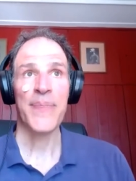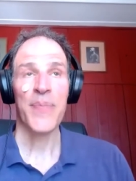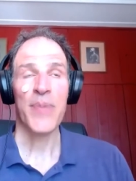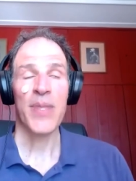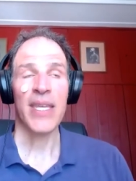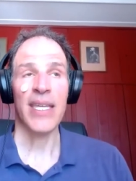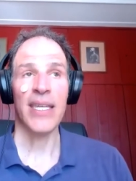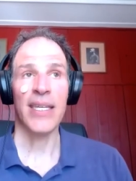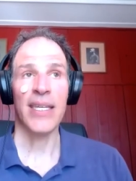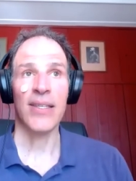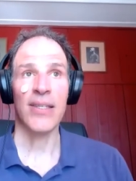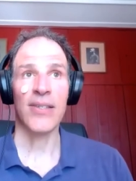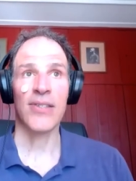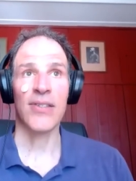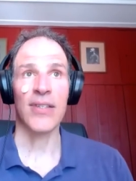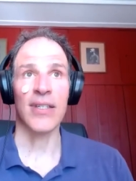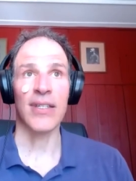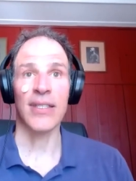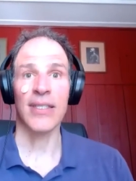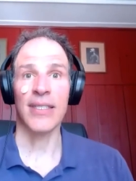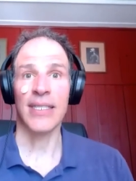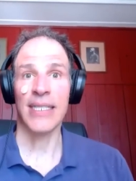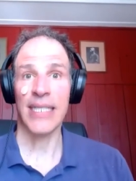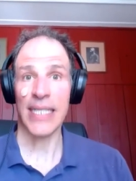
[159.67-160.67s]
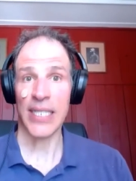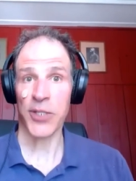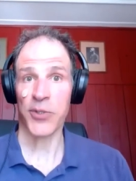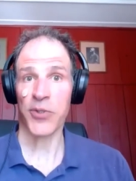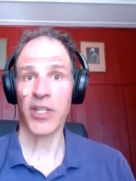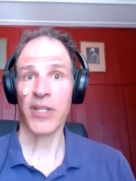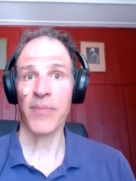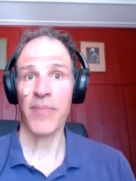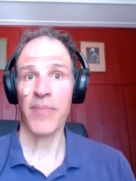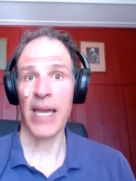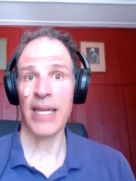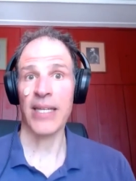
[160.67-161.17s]
is a
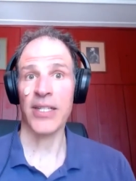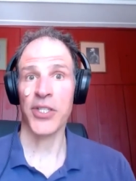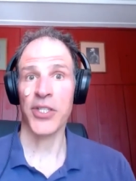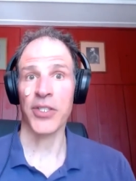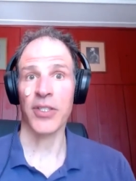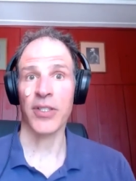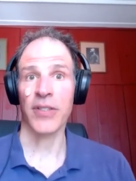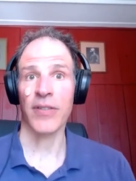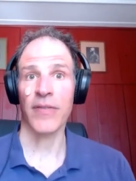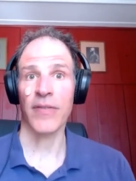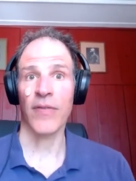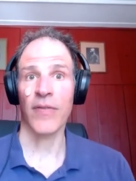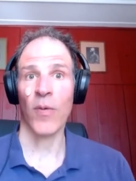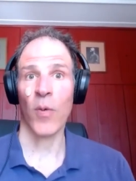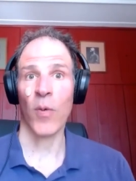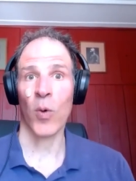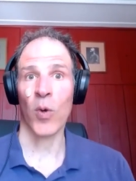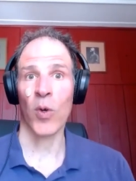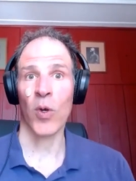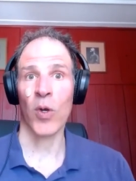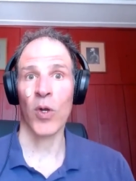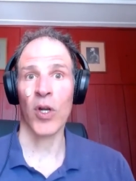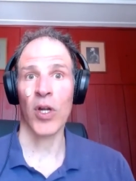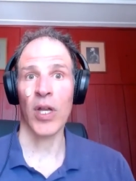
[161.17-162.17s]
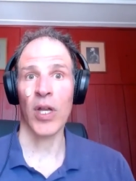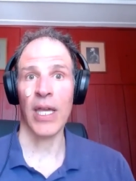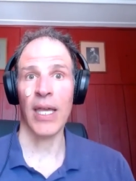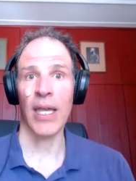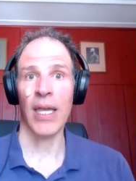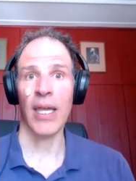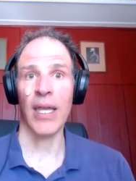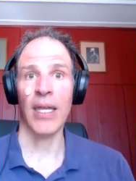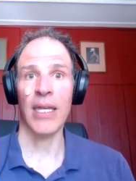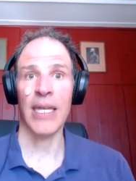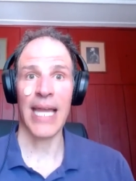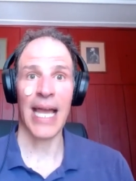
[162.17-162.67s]
district manager for
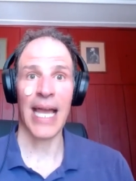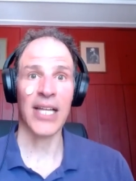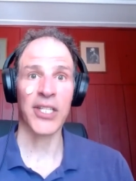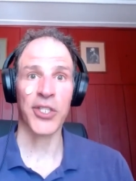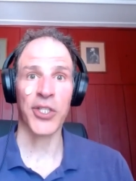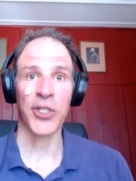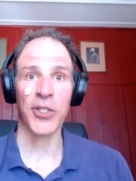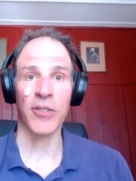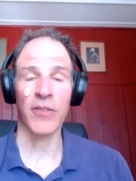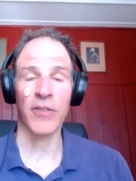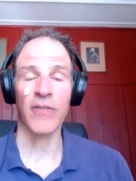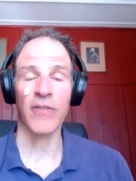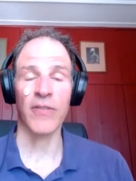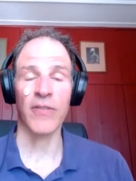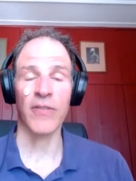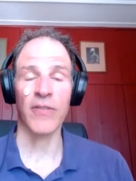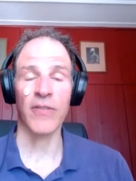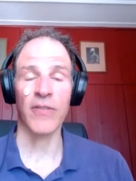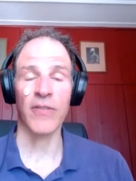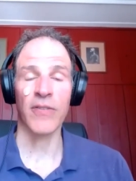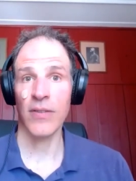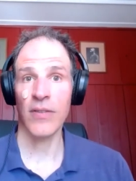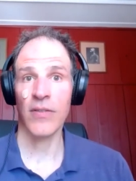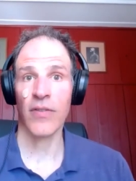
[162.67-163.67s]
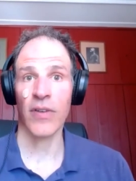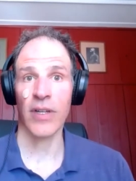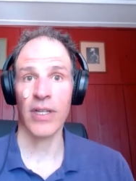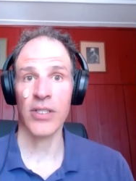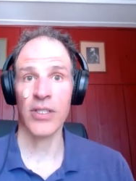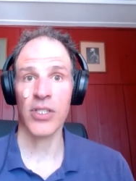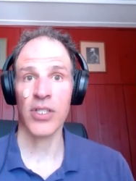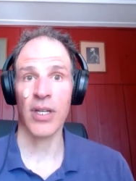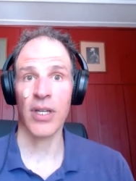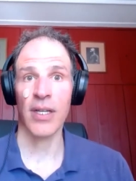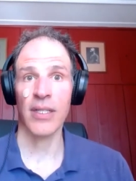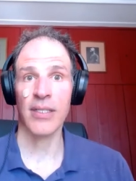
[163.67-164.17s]
a national fast food
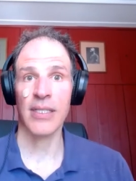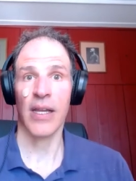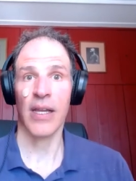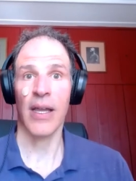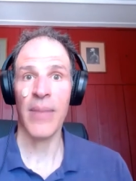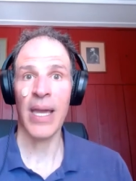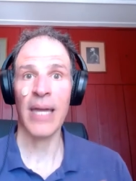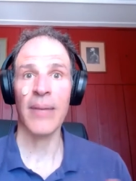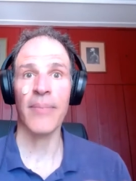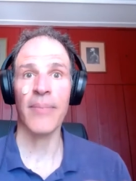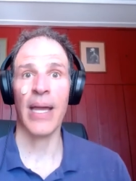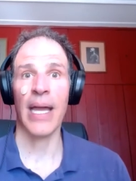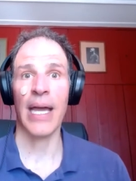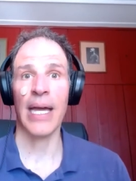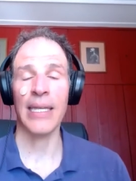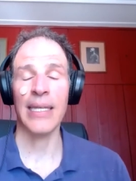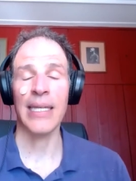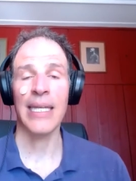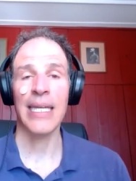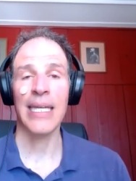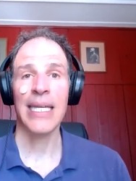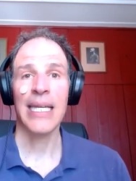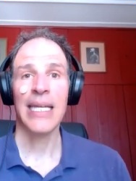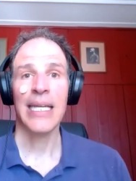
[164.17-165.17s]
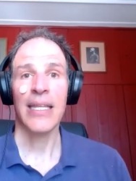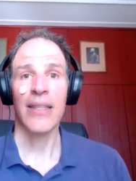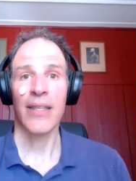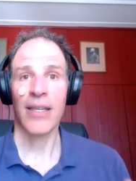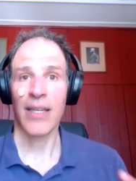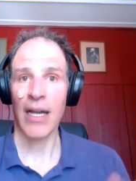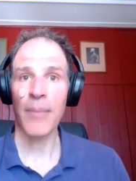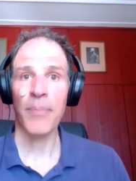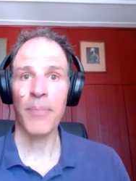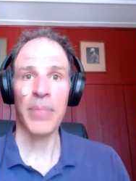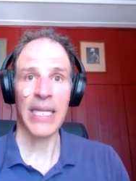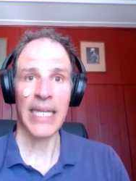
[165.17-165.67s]
franchise. Now, I met Matt. The
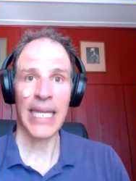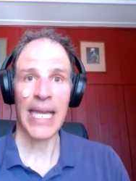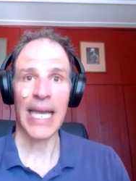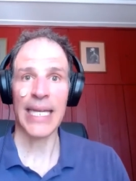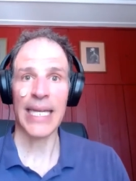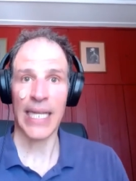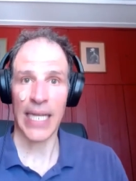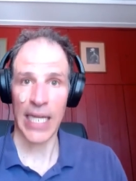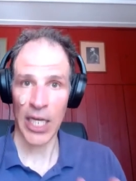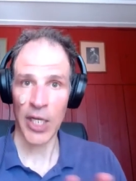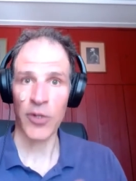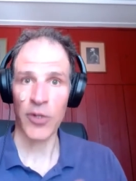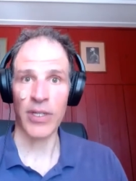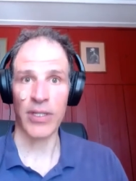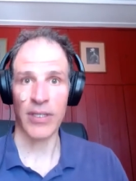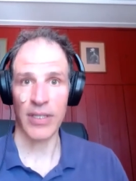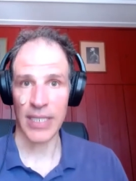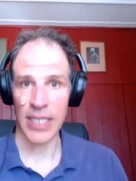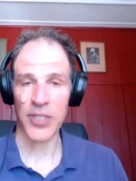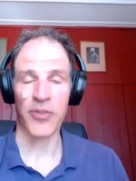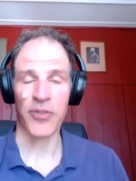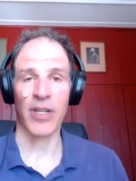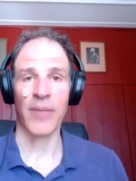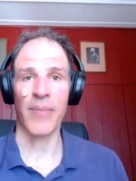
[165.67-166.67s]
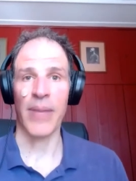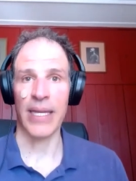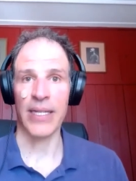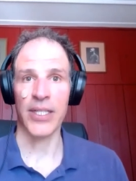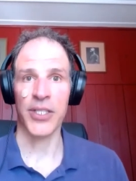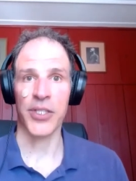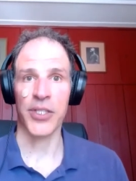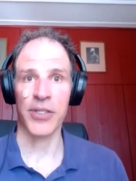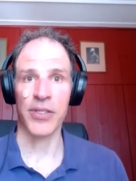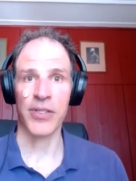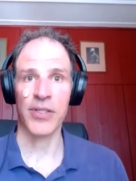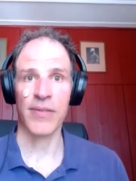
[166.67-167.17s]
company had 100 district
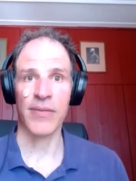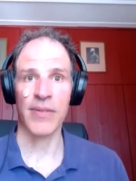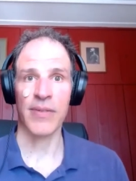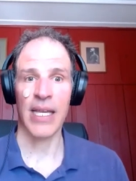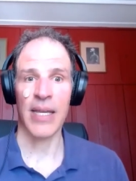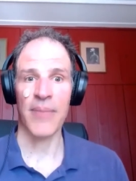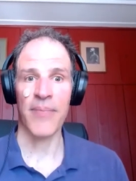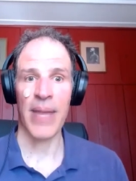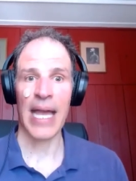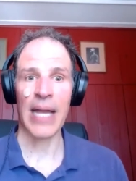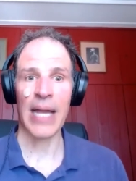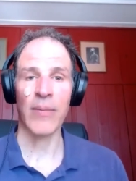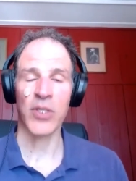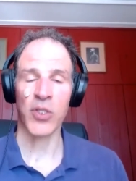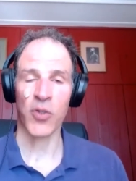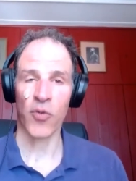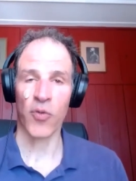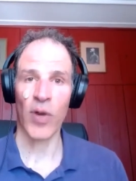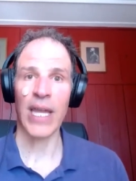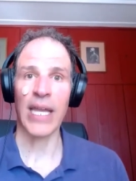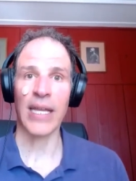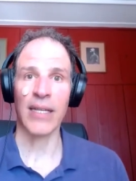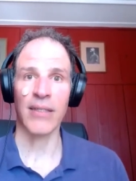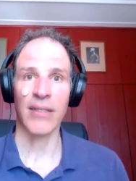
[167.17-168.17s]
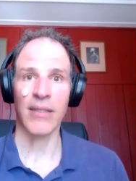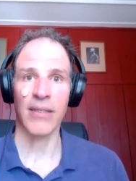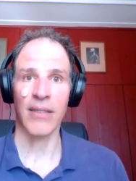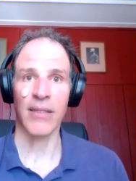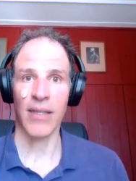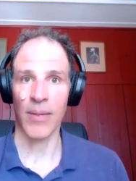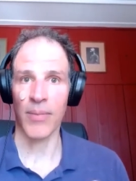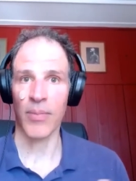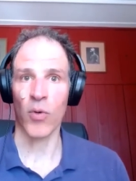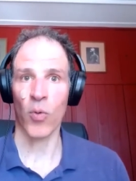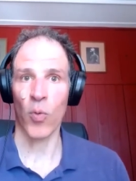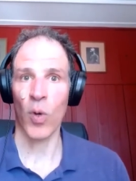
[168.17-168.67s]
managers, and Matt was ranked
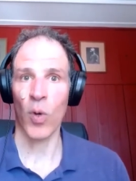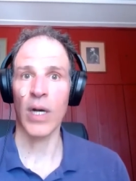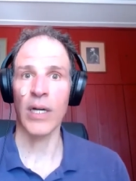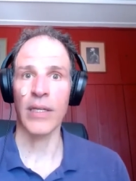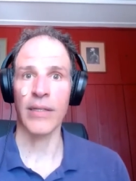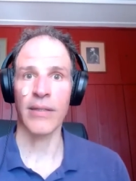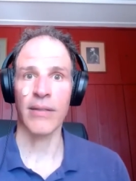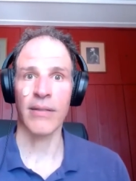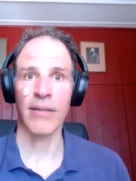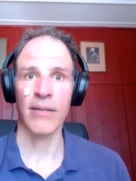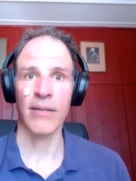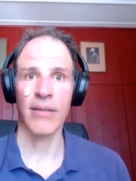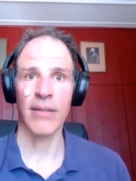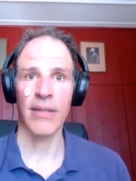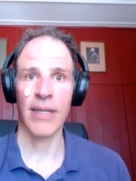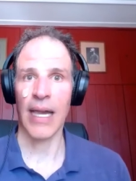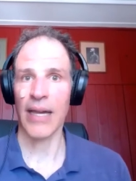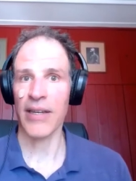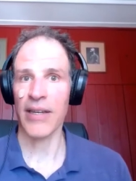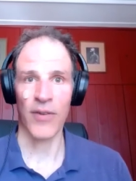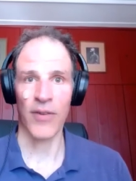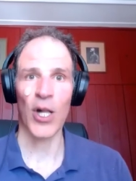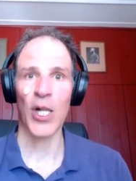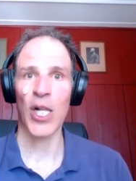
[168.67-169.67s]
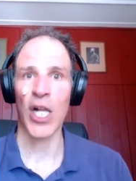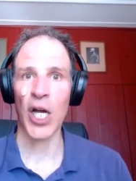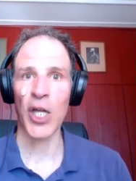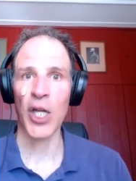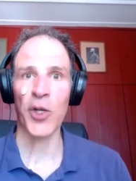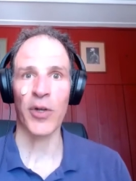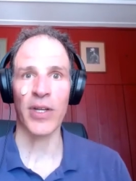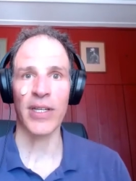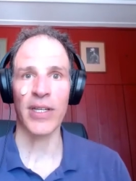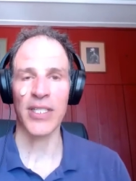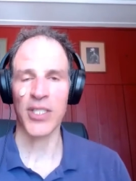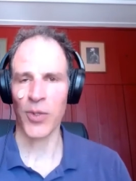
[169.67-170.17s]
number one out of all
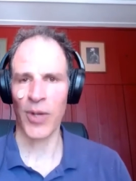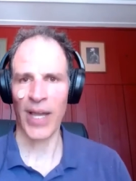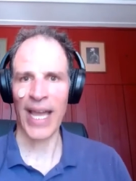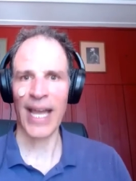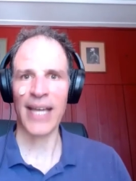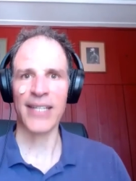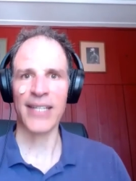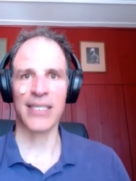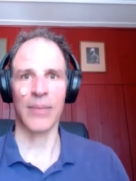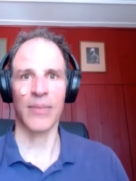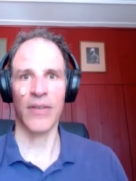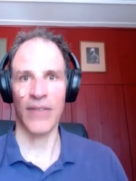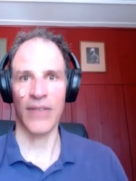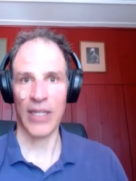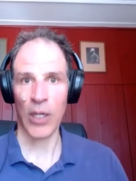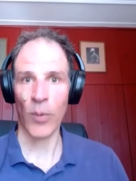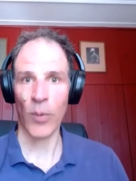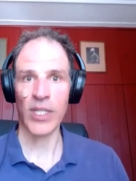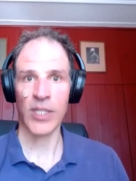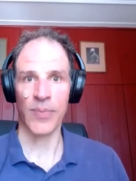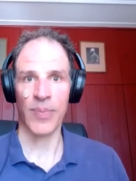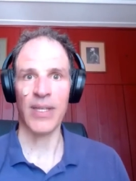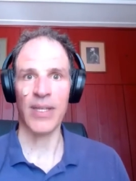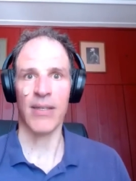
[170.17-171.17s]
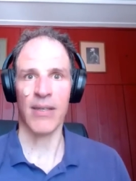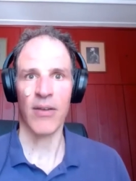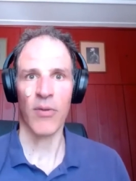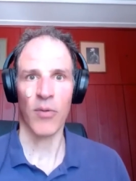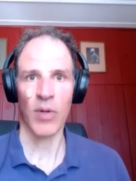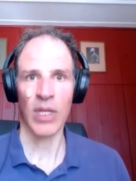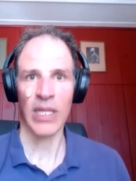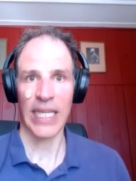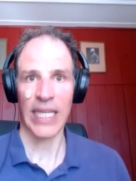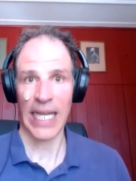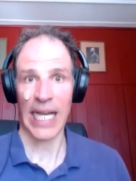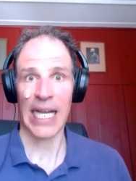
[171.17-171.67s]
100. And so I asked him if he'd always been a
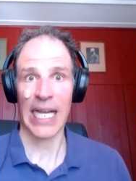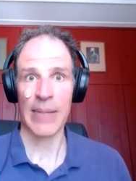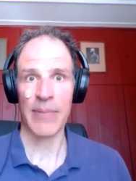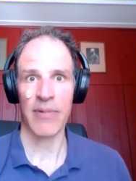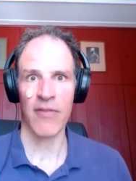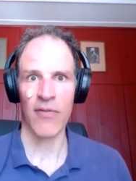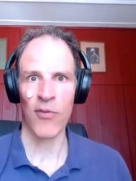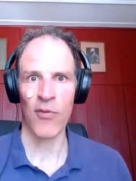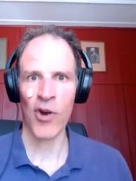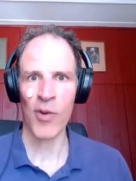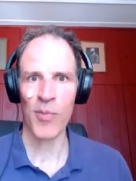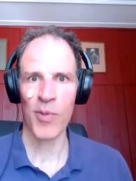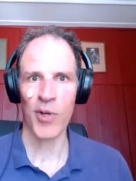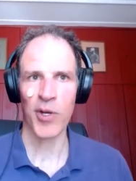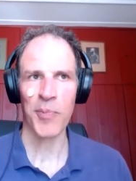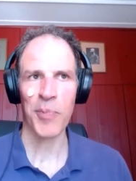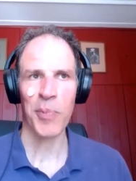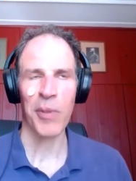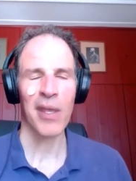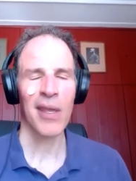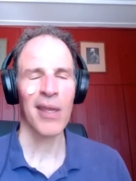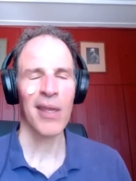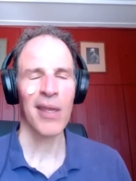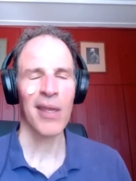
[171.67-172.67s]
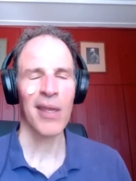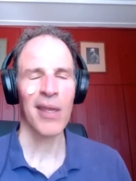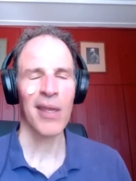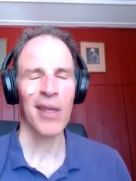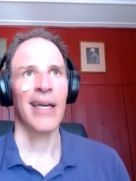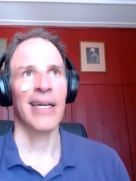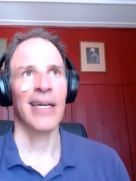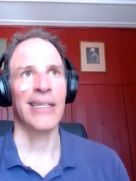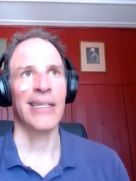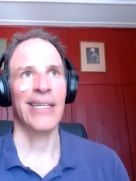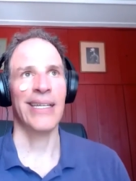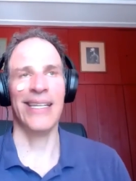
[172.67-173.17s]
really high performer.
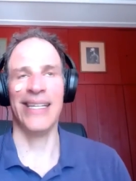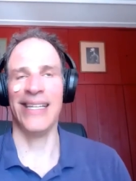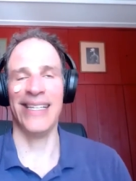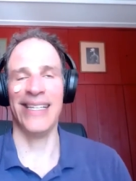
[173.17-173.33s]
And he